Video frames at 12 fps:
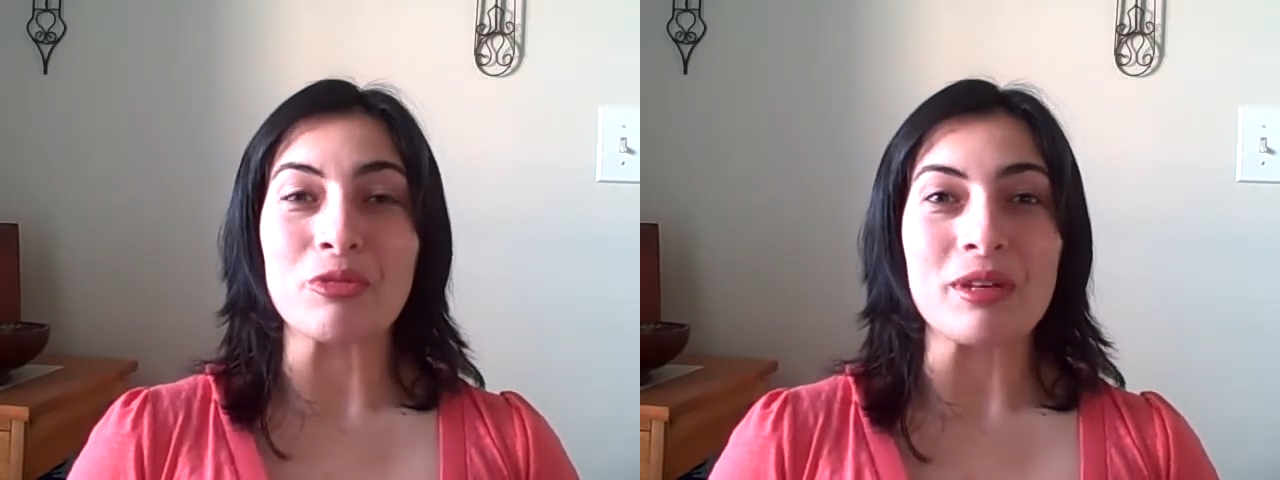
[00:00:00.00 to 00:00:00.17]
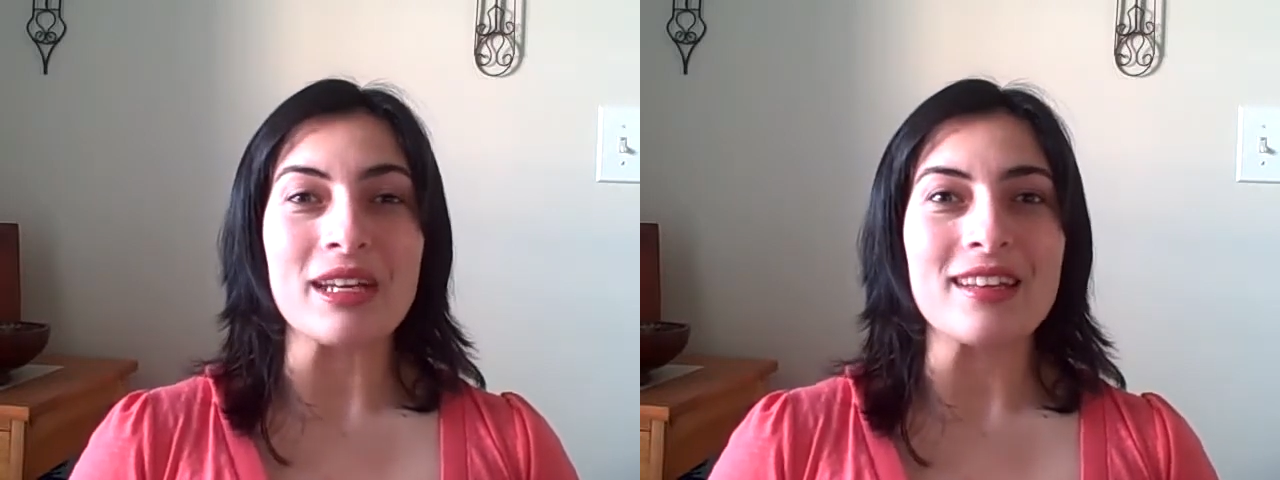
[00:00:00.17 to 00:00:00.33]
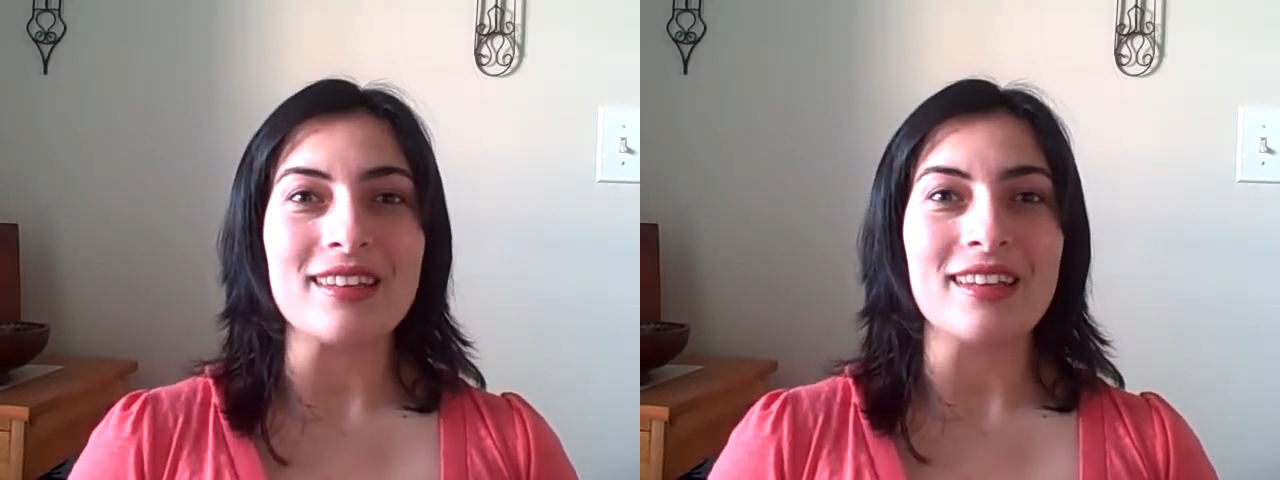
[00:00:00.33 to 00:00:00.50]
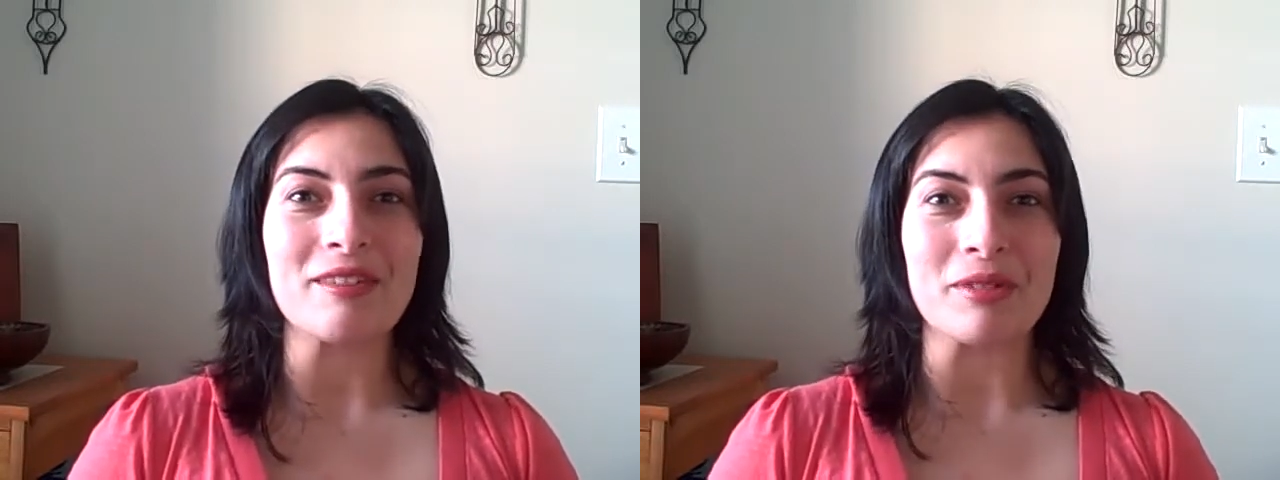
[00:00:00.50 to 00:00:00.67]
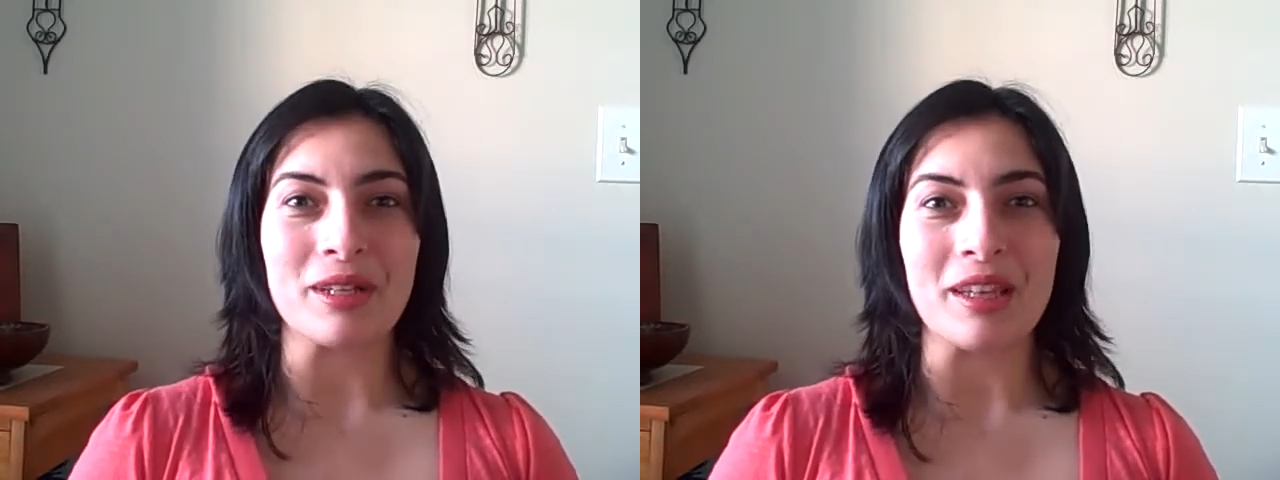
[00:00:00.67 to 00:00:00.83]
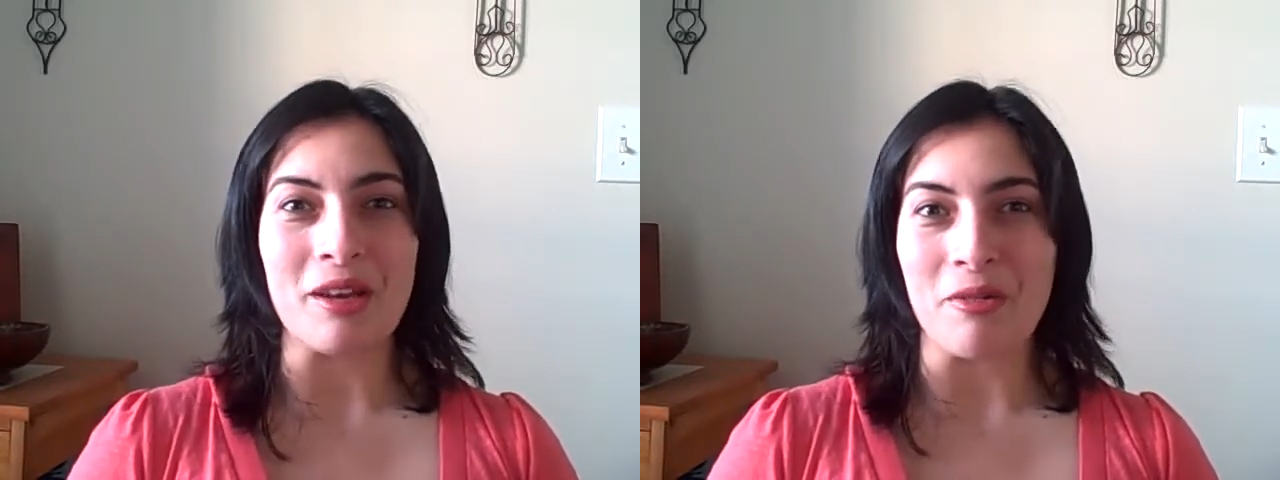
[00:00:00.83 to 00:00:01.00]
really,
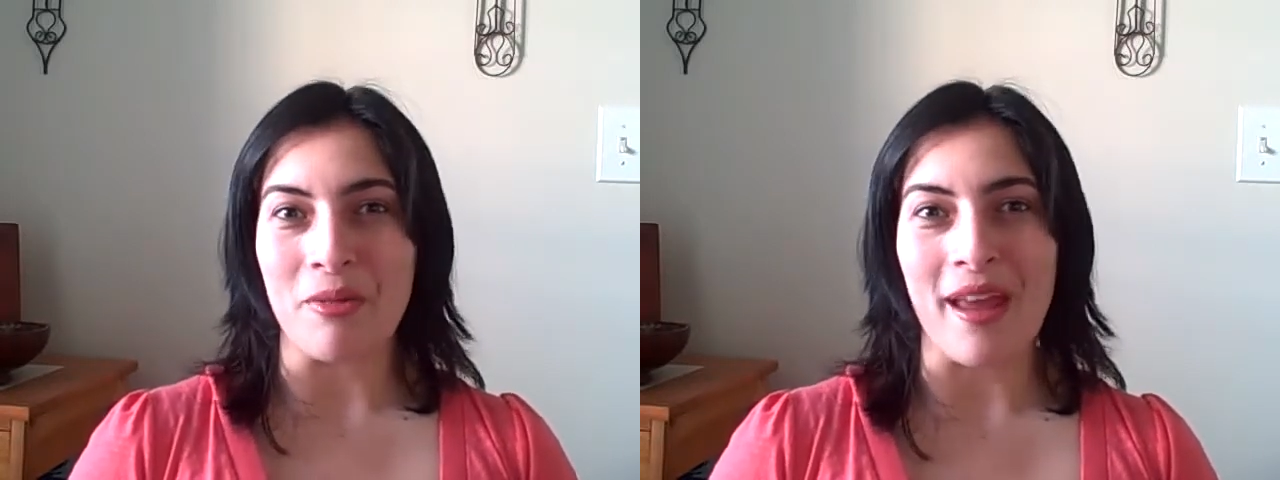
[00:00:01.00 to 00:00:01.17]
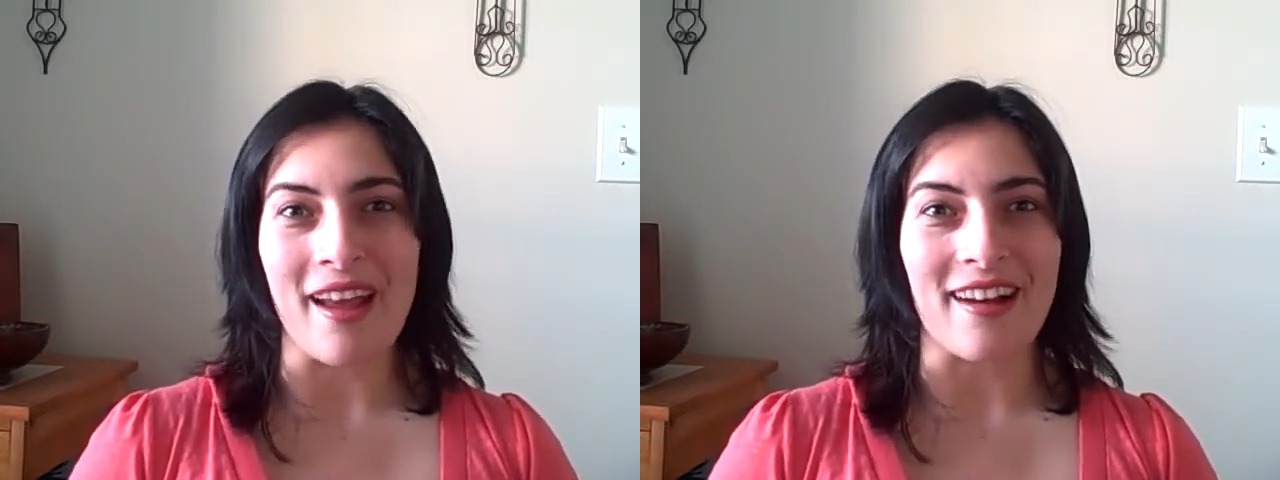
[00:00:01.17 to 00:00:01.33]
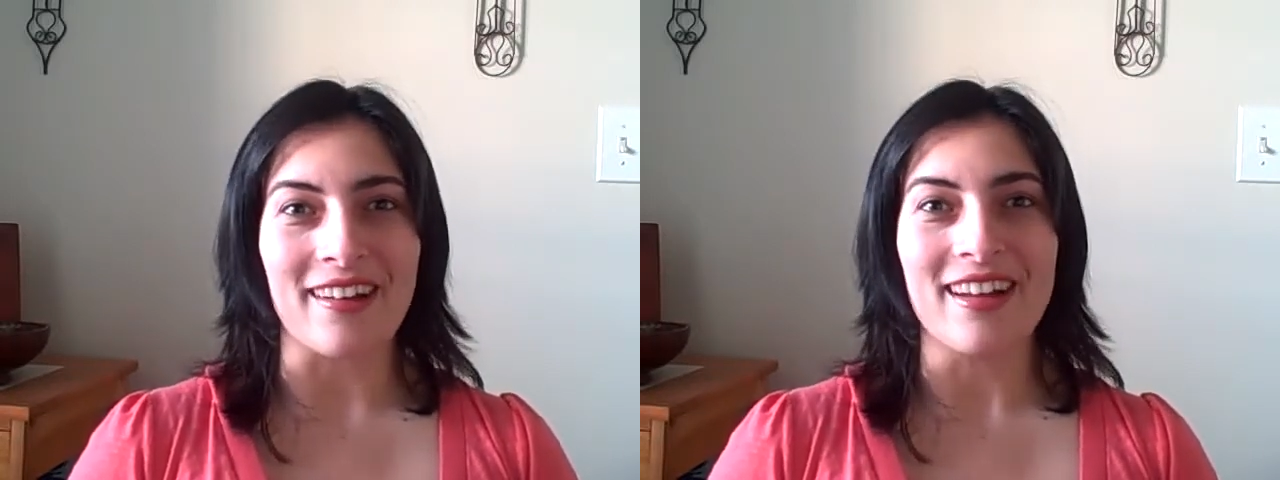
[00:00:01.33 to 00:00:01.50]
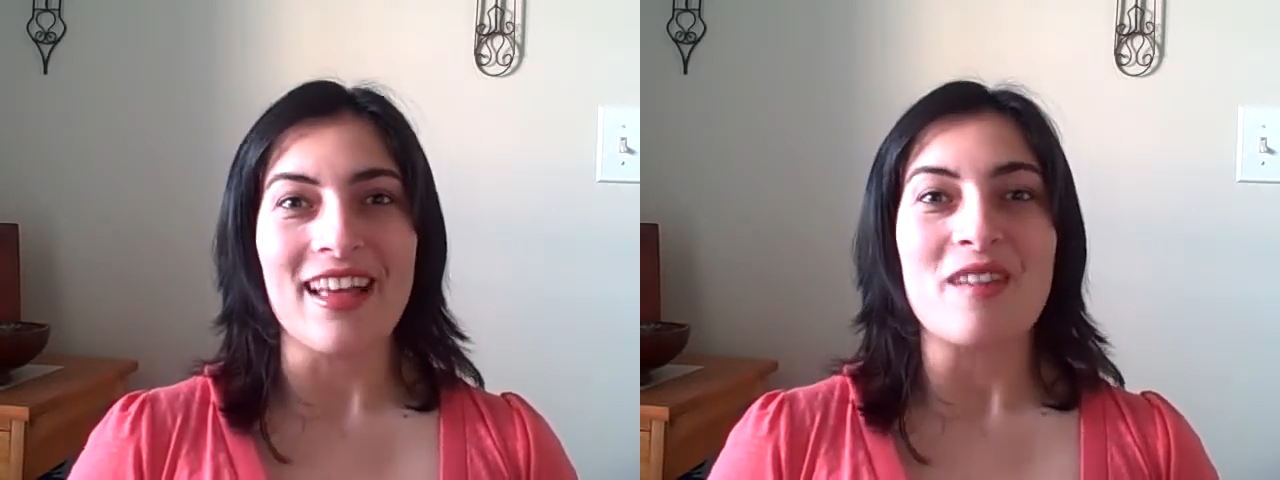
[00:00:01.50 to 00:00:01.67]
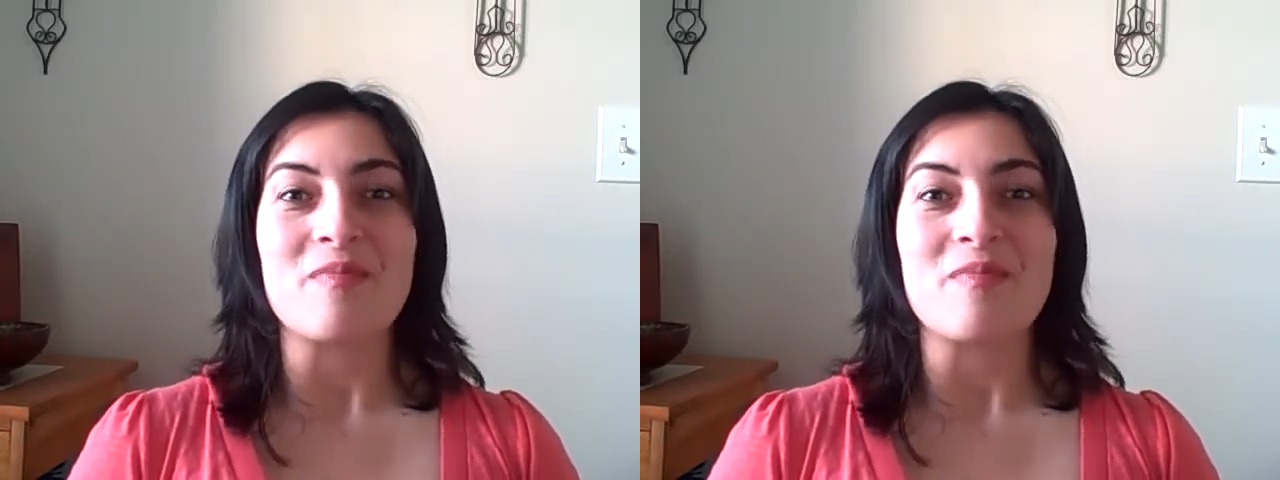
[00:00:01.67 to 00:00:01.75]
really aware